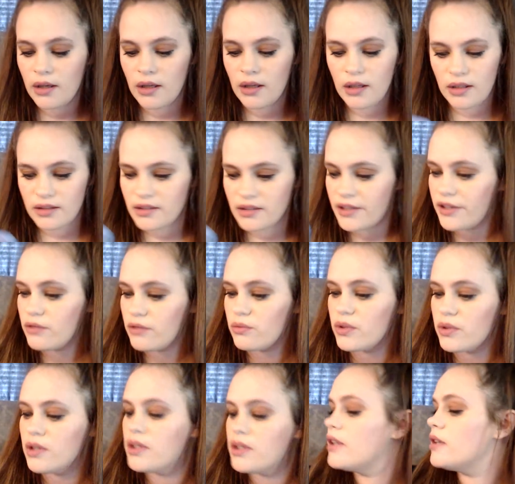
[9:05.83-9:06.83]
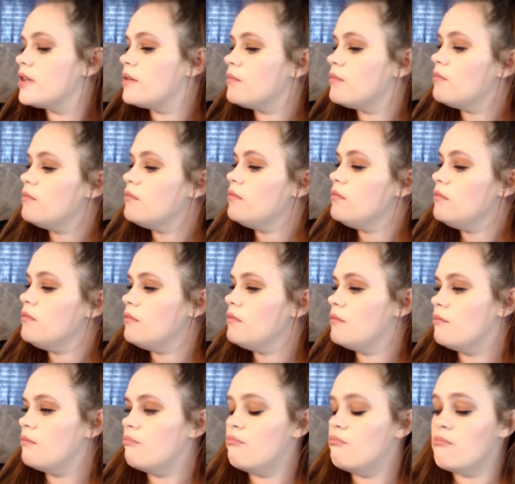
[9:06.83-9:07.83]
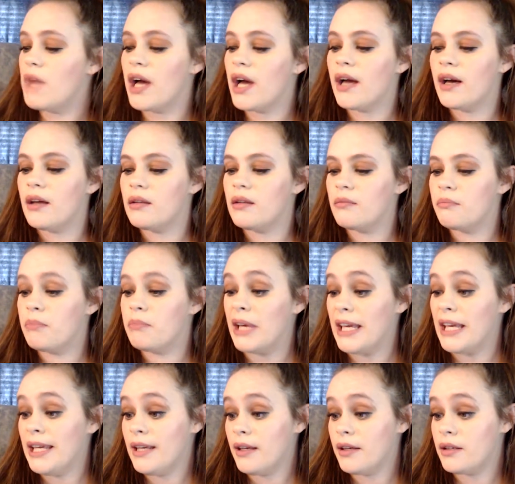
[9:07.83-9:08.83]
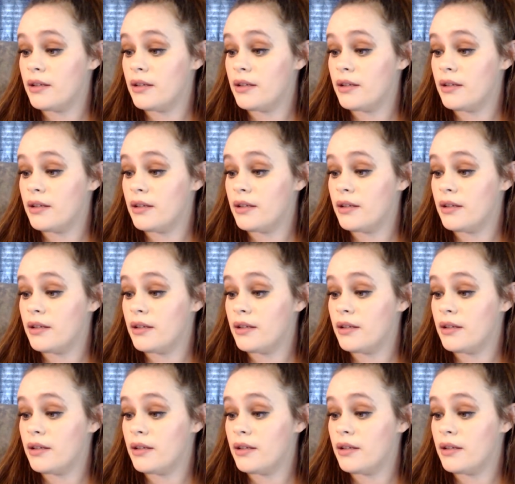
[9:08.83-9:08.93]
It's like a really matte pink,